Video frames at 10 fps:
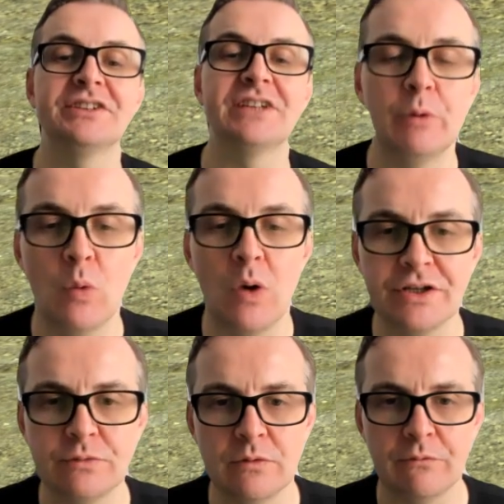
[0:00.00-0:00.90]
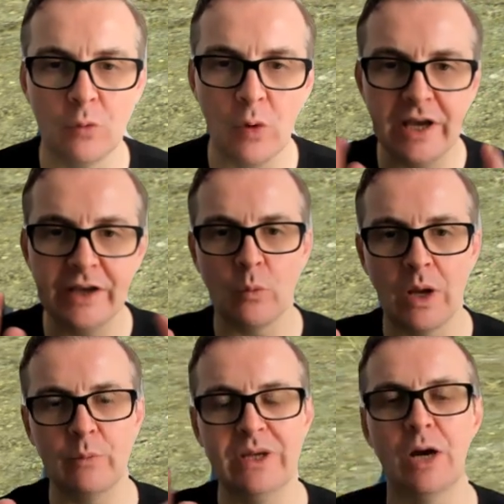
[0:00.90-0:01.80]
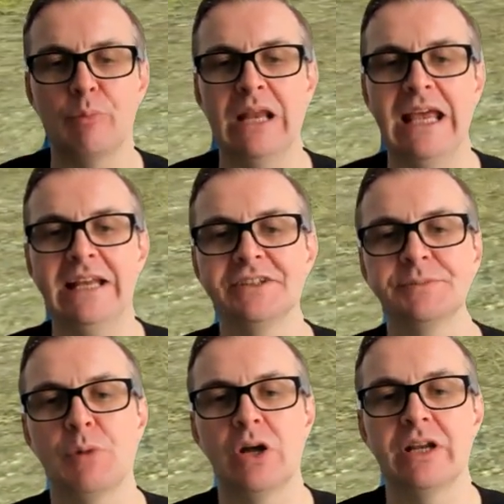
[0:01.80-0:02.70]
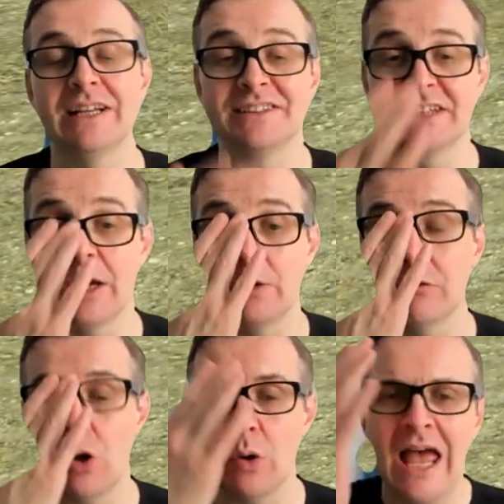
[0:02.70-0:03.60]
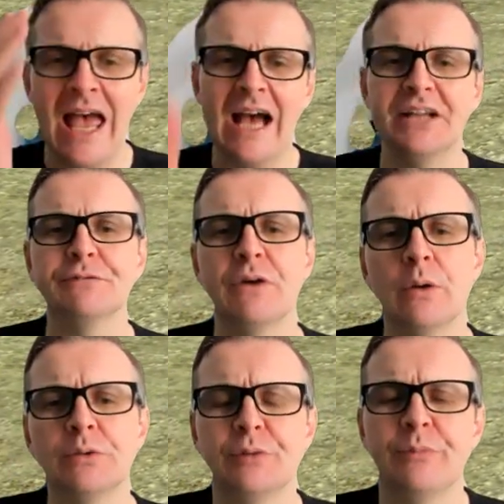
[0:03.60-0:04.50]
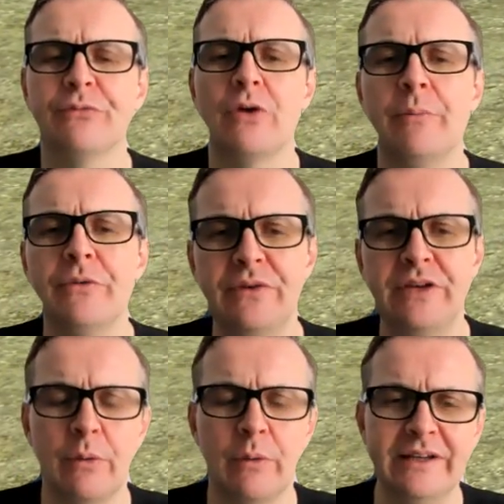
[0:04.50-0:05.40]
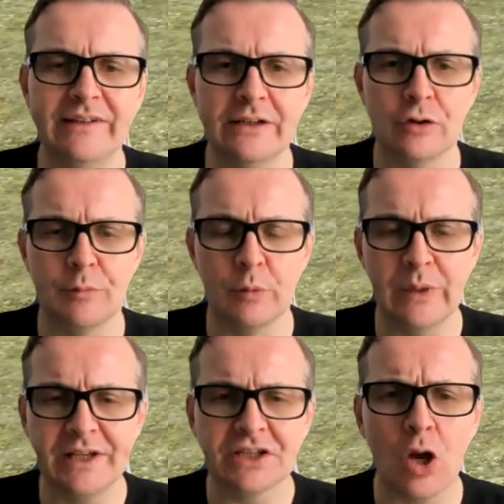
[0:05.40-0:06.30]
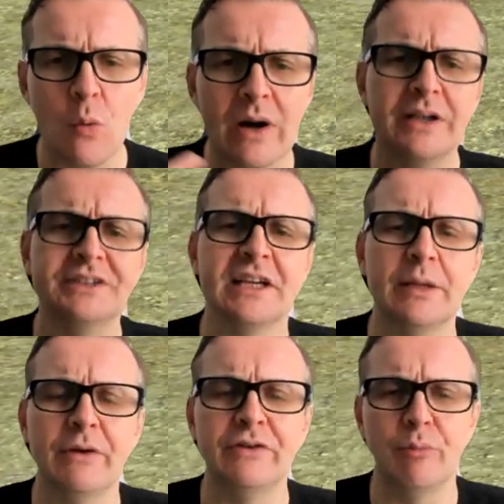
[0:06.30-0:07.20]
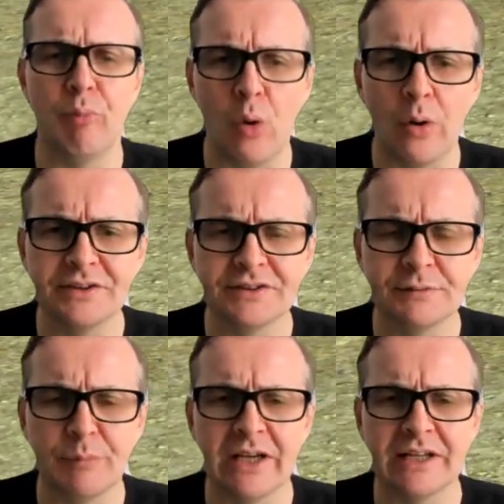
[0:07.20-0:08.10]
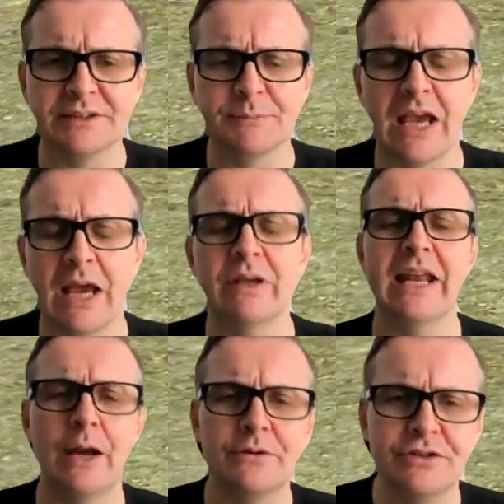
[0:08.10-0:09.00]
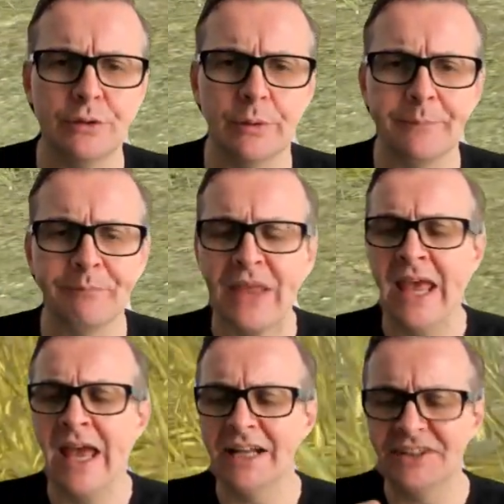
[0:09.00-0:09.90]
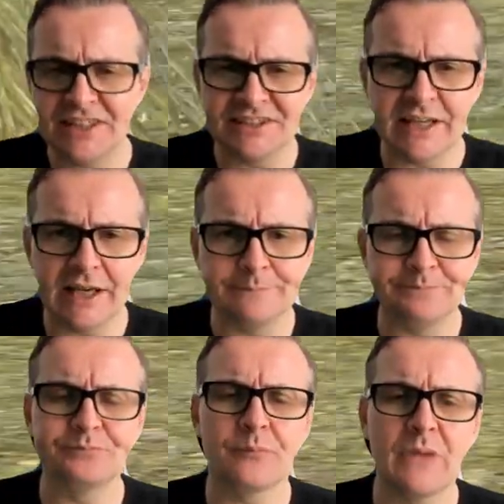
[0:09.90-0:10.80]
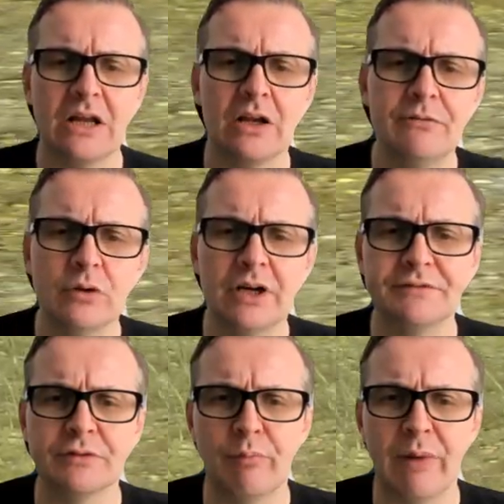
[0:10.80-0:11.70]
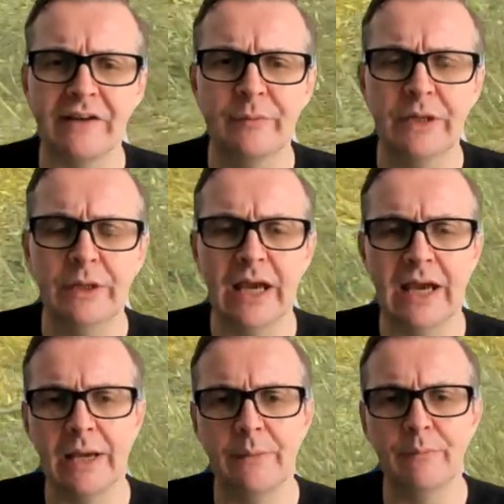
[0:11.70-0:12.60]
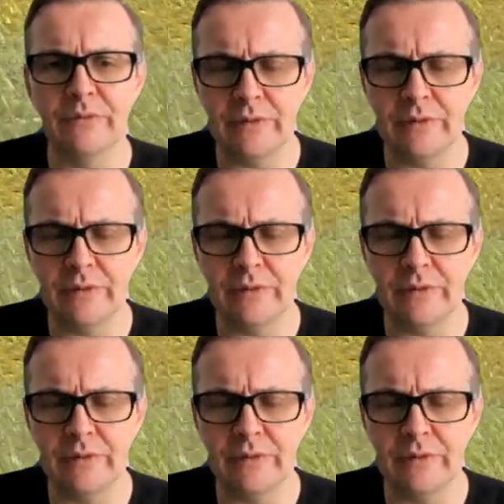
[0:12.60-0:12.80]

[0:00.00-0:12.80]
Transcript: that we want to avoid when we are playing the spotting and scouting role. And this follows up from the video I did a couple of weeks ago where I said about the importance of spotting and scouting and how to do it. And since then, a lot of you guys have come back to me and